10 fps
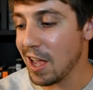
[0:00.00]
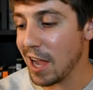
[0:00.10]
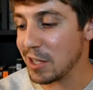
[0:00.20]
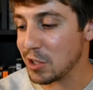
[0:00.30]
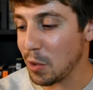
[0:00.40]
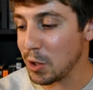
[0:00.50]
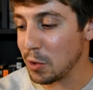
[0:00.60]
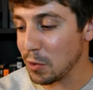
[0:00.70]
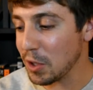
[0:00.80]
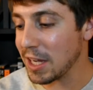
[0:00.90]
and so when
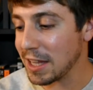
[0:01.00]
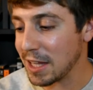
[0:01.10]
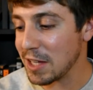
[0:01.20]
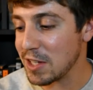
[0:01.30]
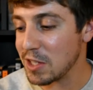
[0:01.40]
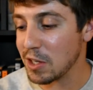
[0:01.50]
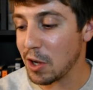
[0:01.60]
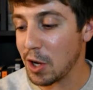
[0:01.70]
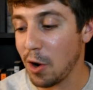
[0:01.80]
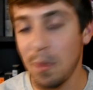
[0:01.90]
you look at this, it
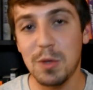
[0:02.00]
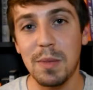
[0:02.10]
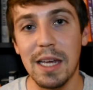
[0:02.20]
could almost